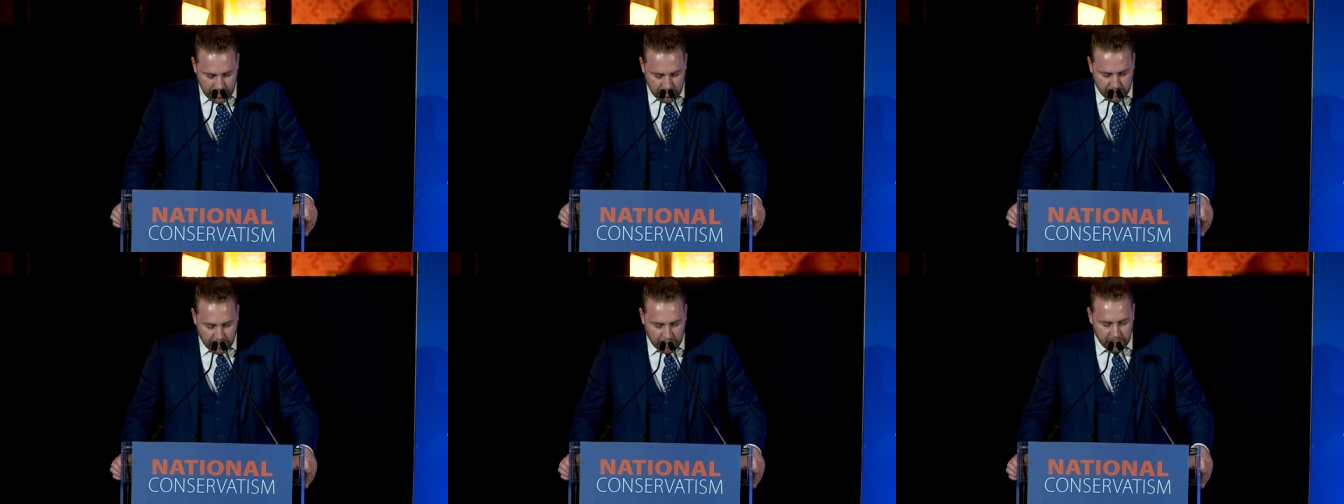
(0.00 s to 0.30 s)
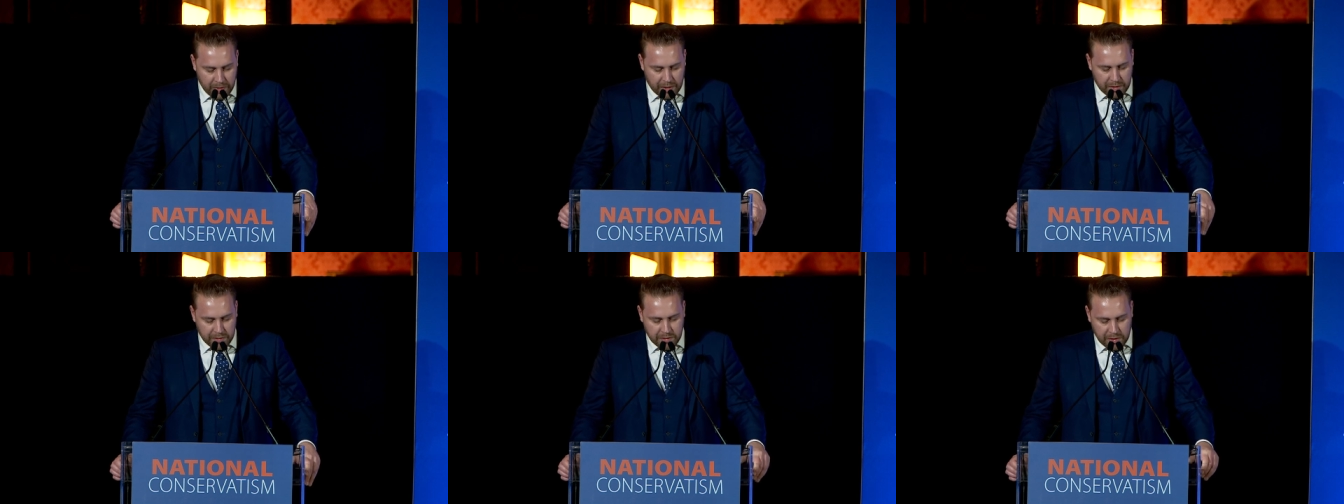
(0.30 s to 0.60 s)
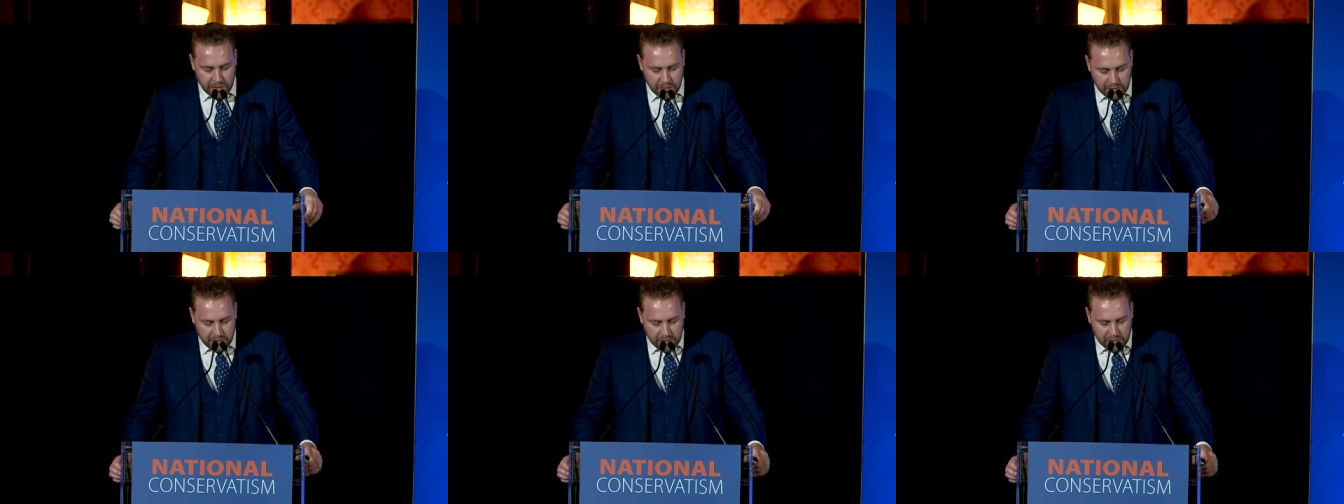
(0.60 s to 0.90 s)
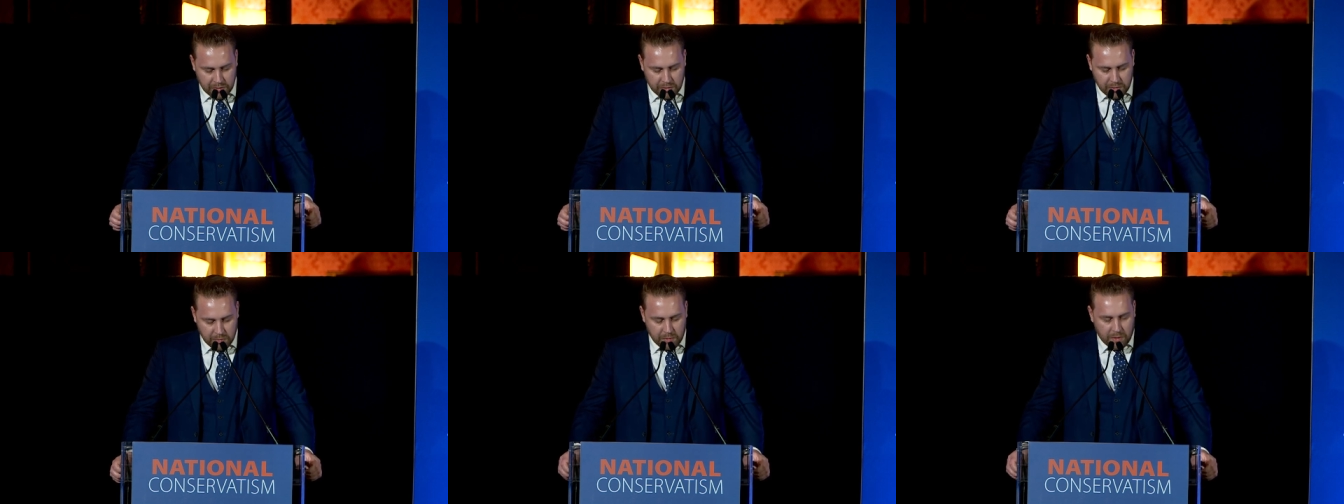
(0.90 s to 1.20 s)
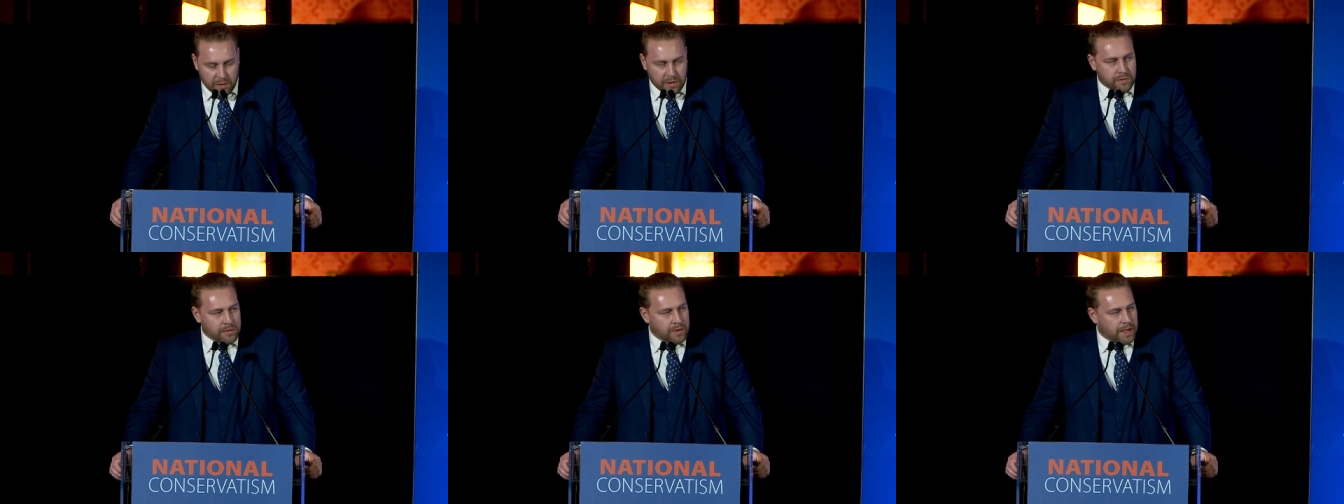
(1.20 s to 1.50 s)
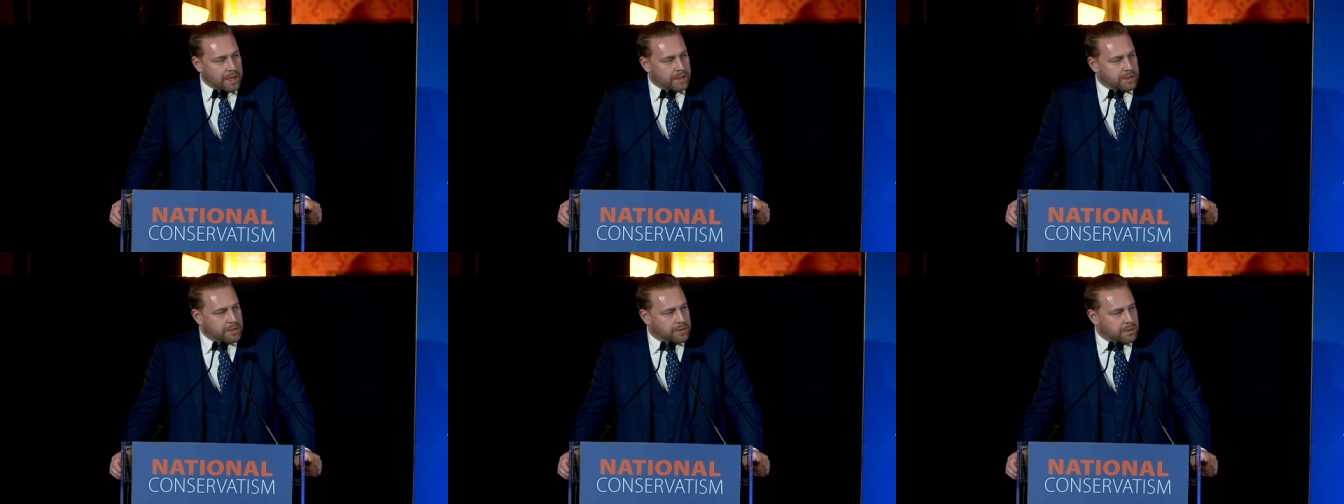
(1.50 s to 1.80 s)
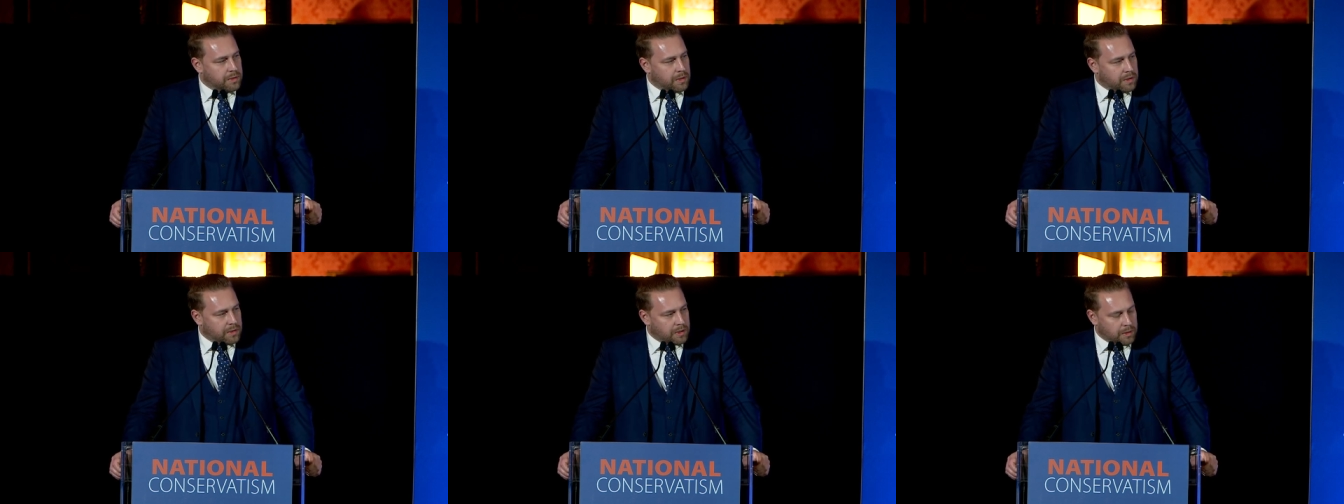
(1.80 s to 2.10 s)
from their duties towards
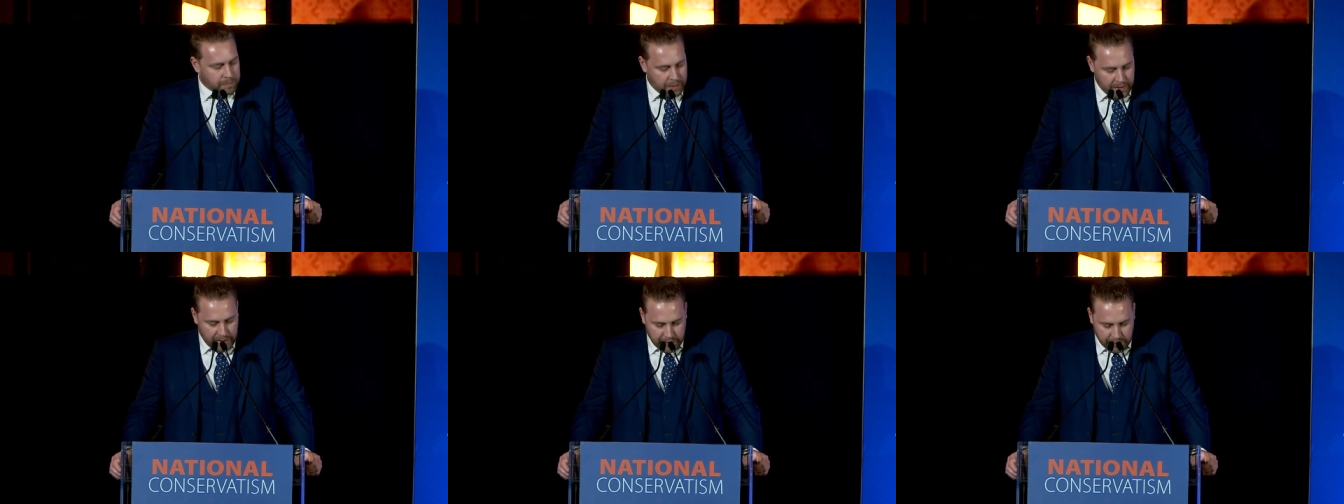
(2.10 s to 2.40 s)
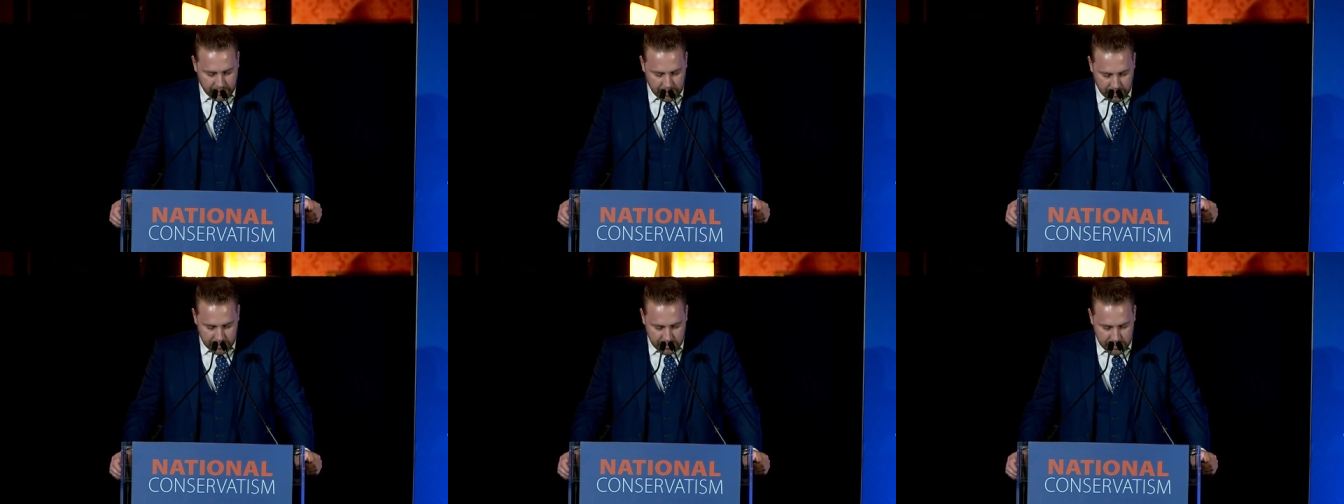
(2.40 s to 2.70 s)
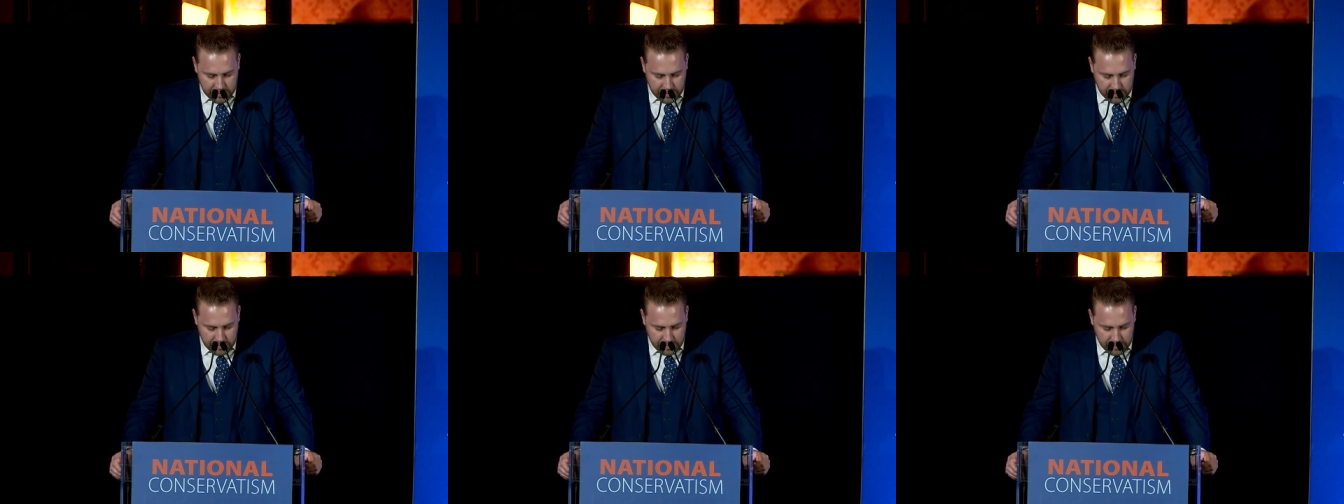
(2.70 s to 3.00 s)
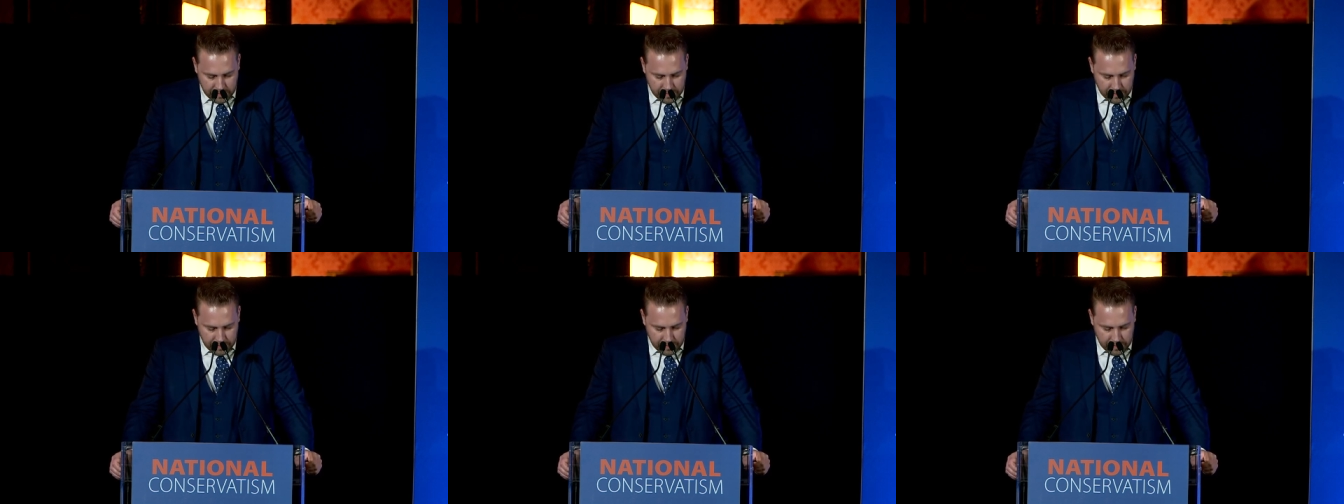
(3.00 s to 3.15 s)
actual compatriots